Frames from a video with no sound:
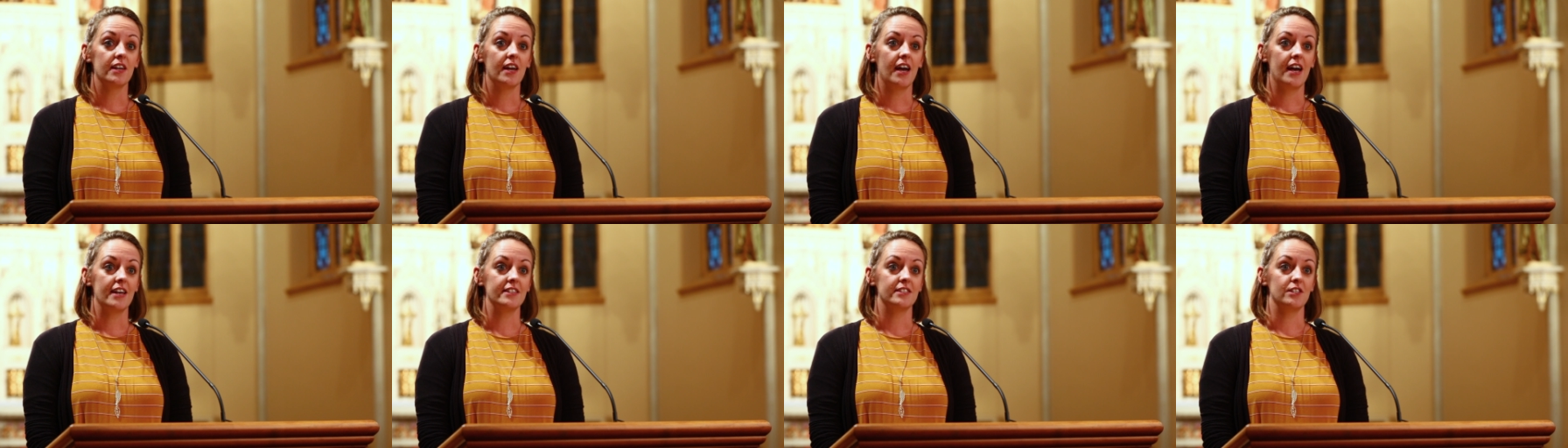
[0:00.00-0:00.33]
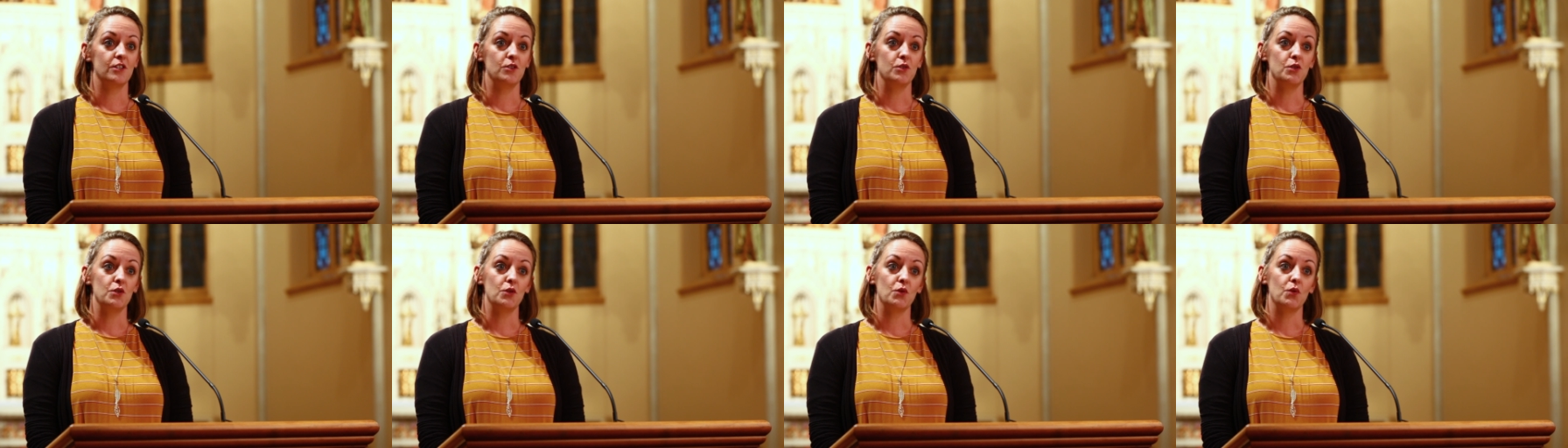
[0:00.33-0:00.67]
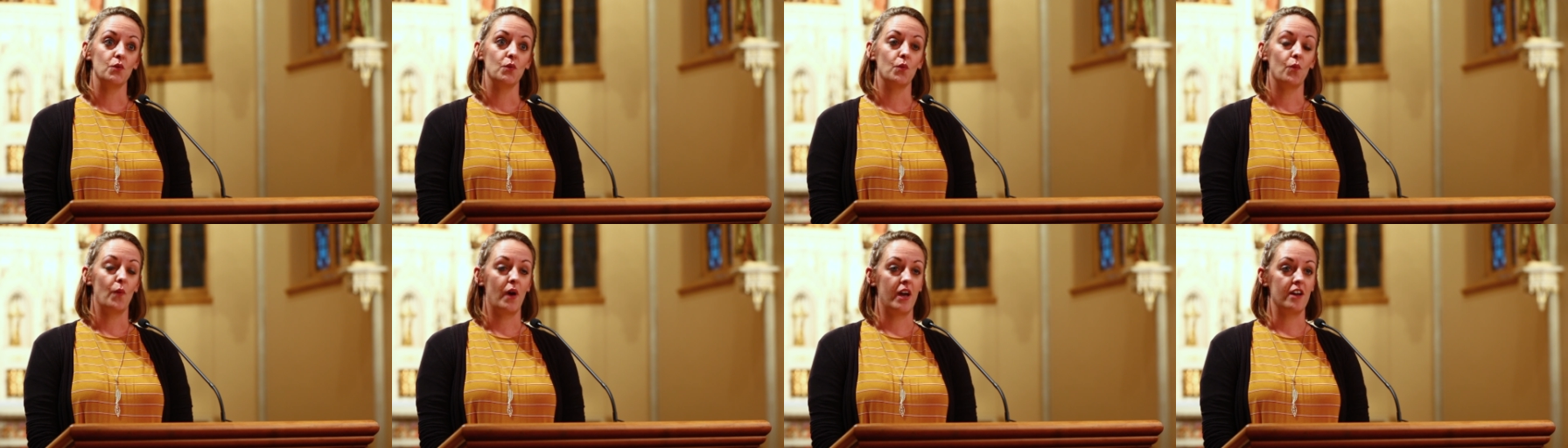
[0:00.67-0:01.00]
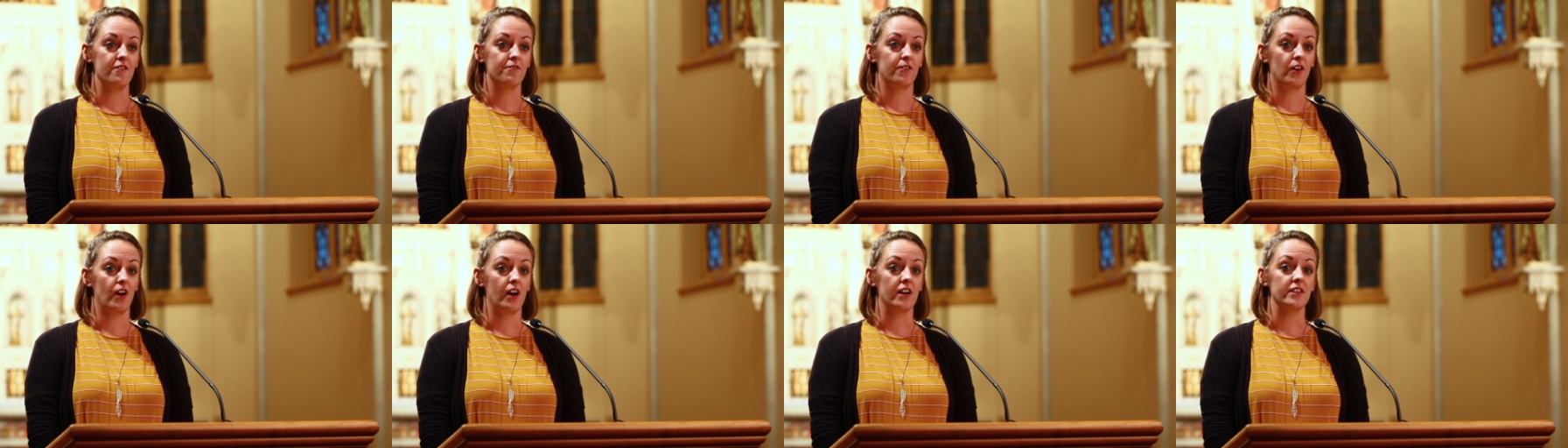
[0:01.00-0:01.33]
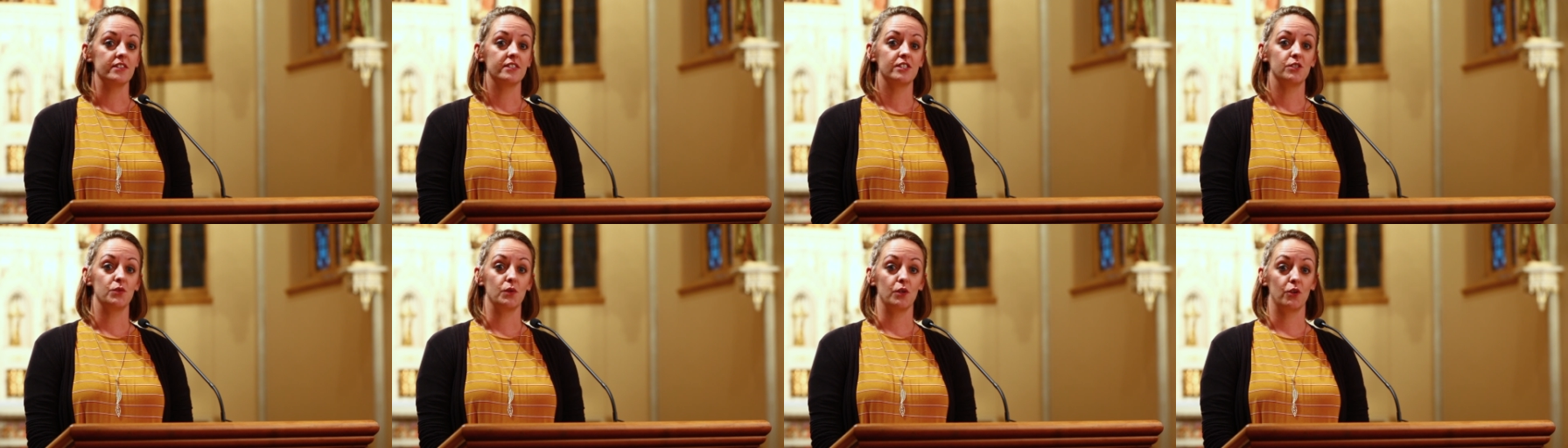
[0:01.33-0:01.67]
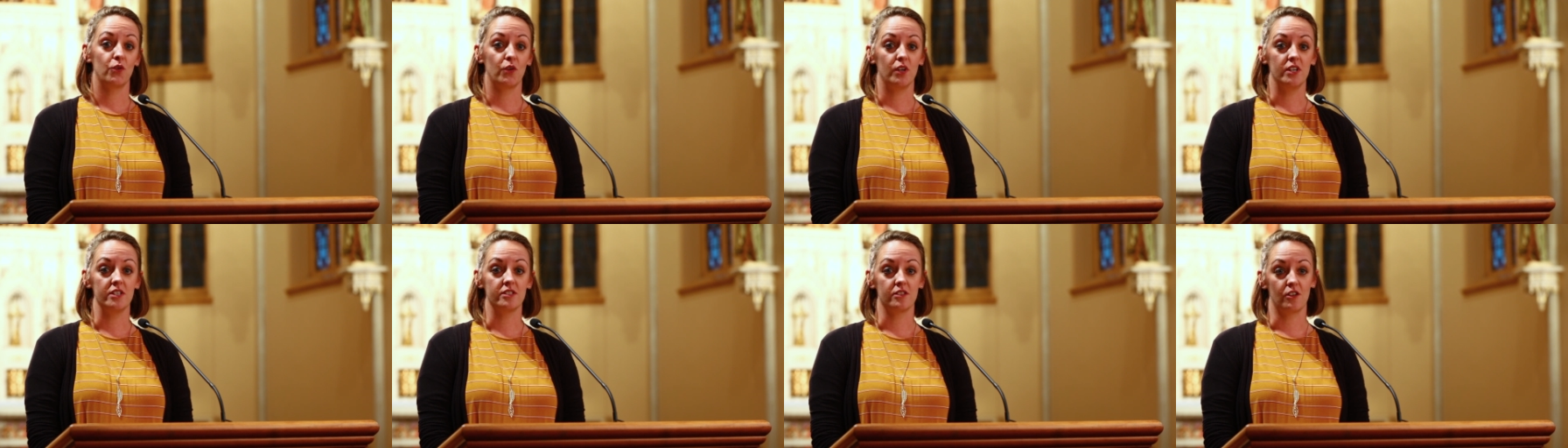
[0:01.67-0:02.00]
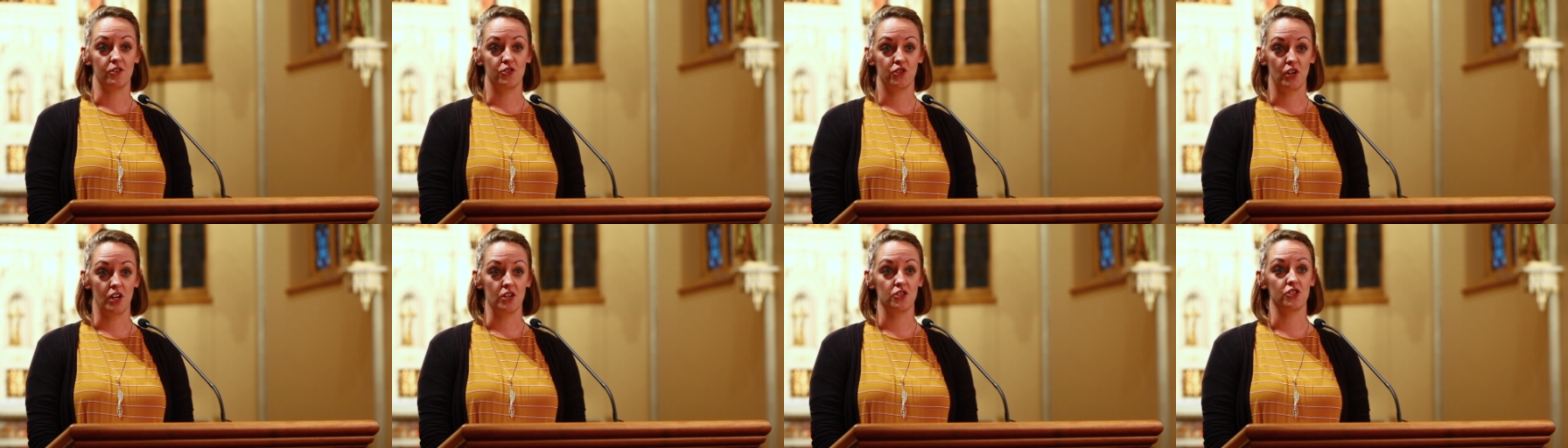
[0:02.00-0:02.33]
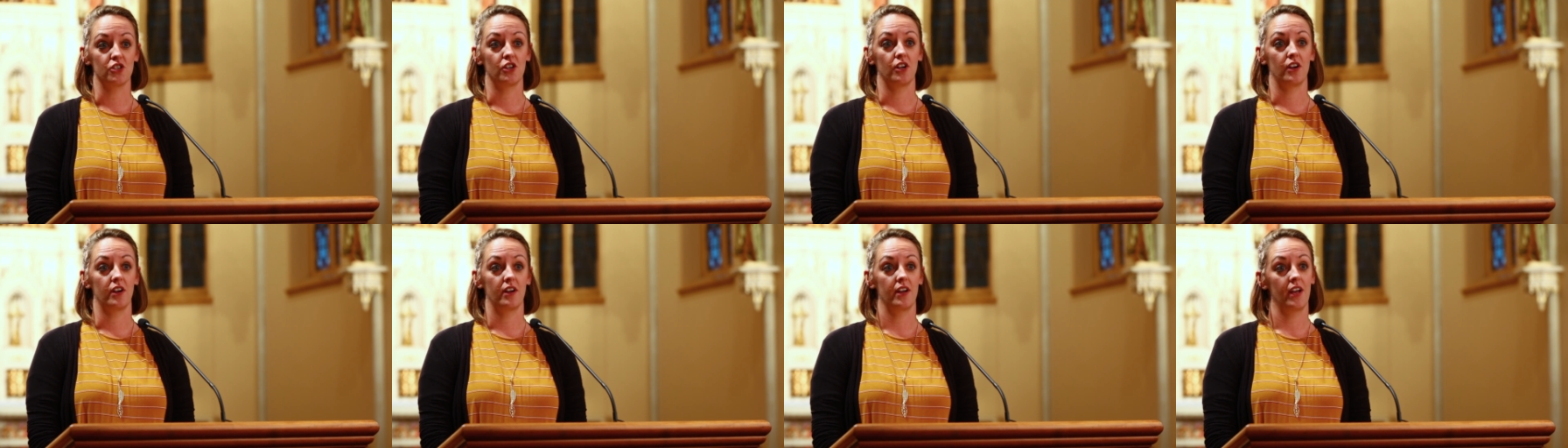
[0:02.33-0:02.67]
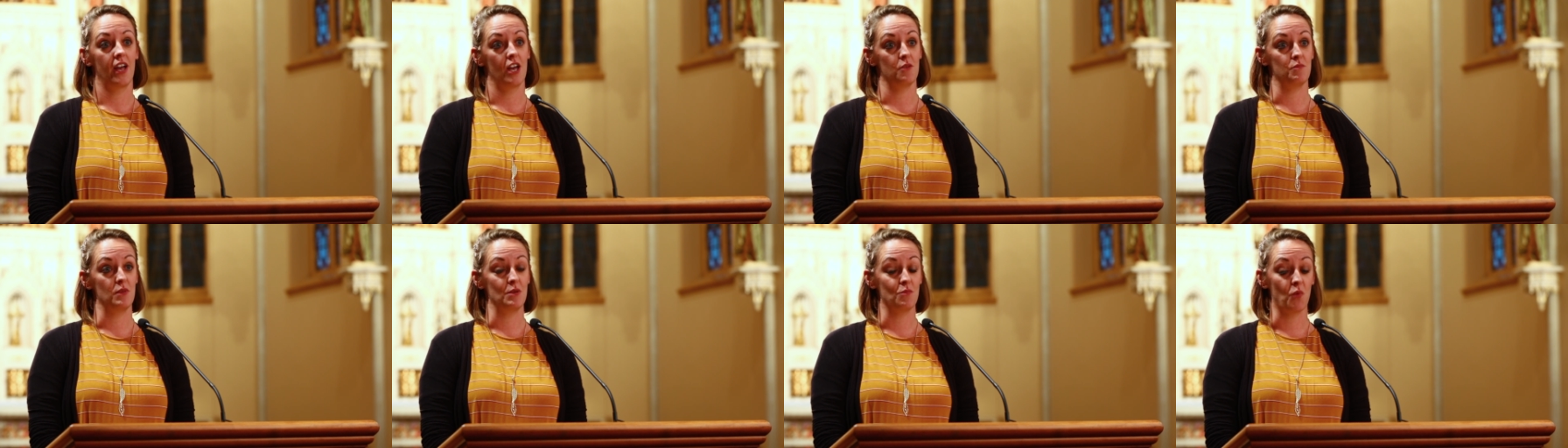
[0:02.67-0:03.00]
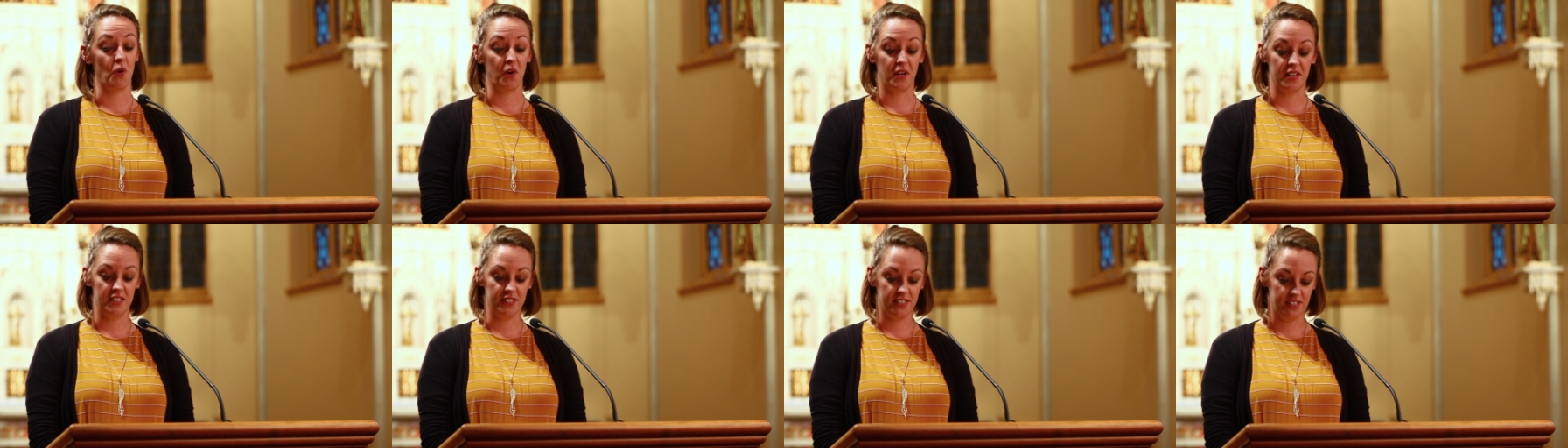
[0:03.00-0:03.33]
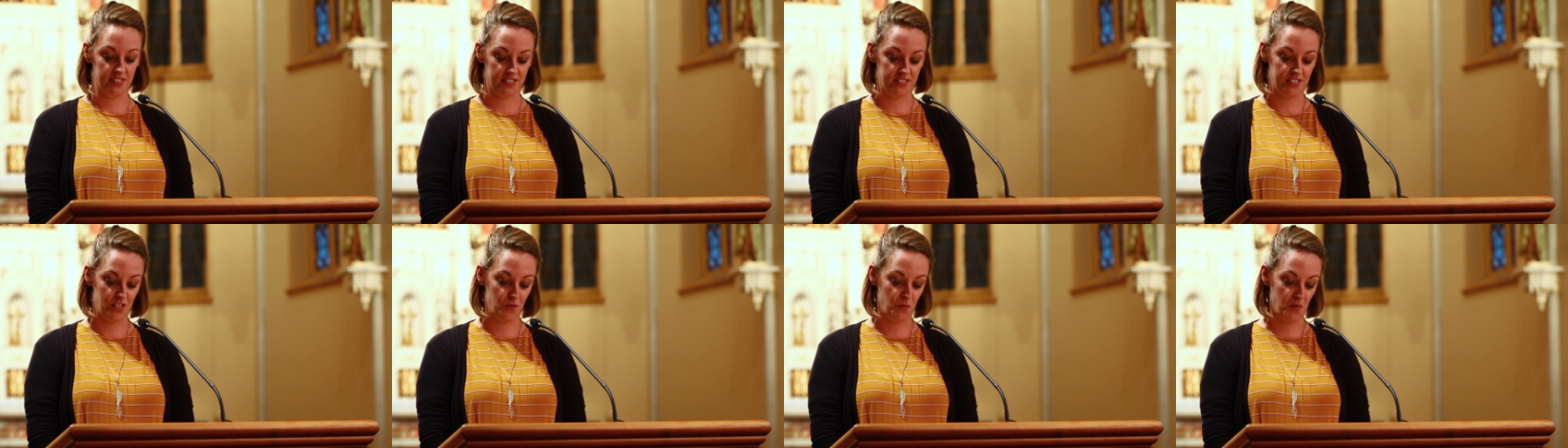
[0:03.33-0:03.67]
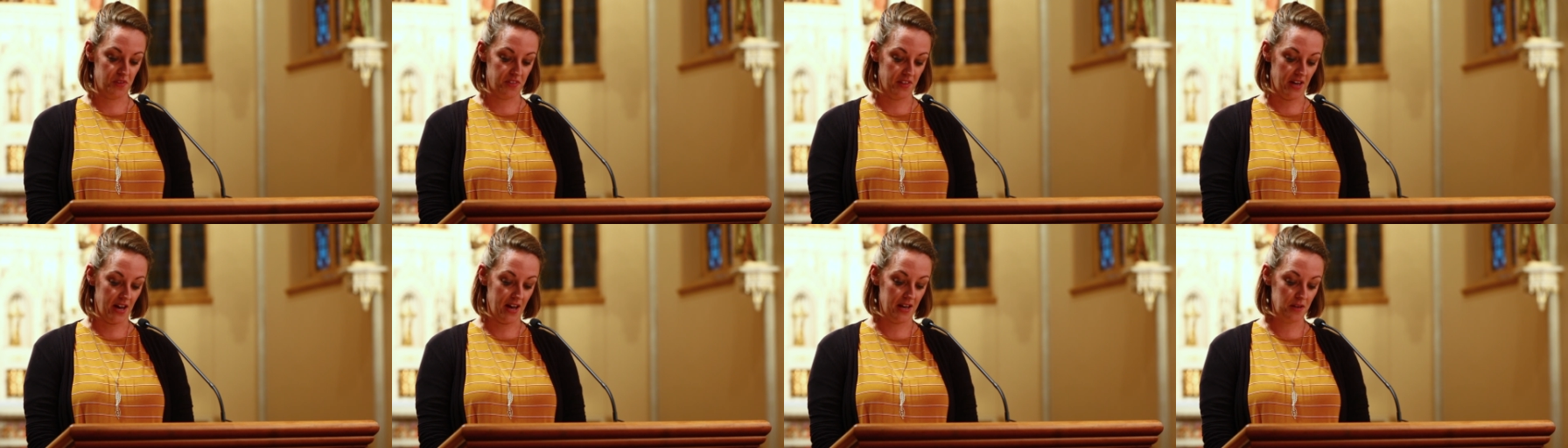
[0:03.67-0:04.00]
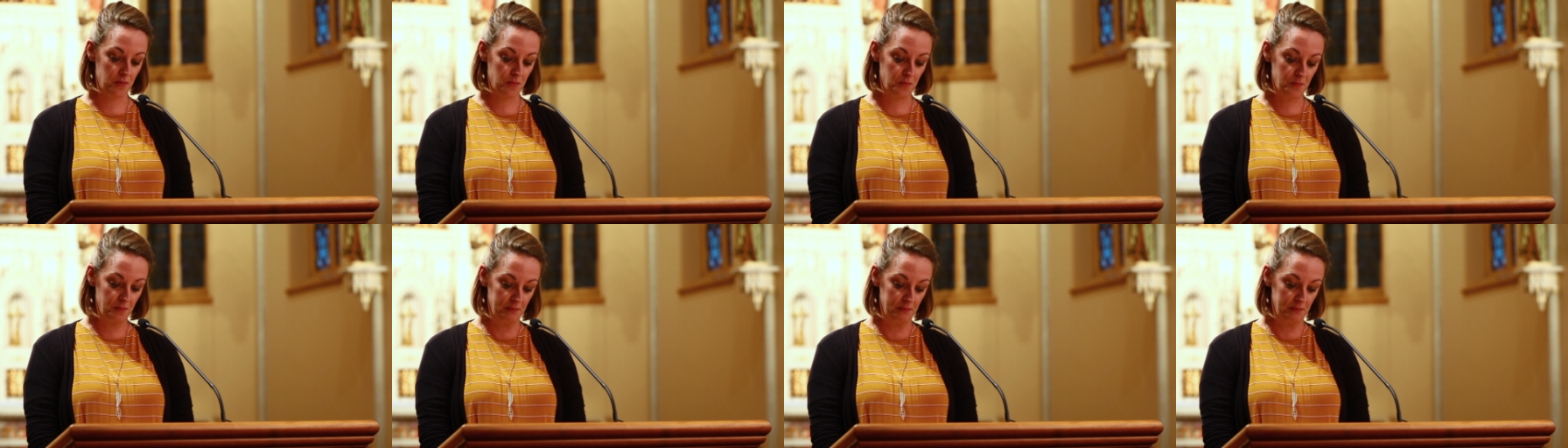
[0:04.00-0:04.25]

as a new way for us to increase our treasure and be more consistent with that.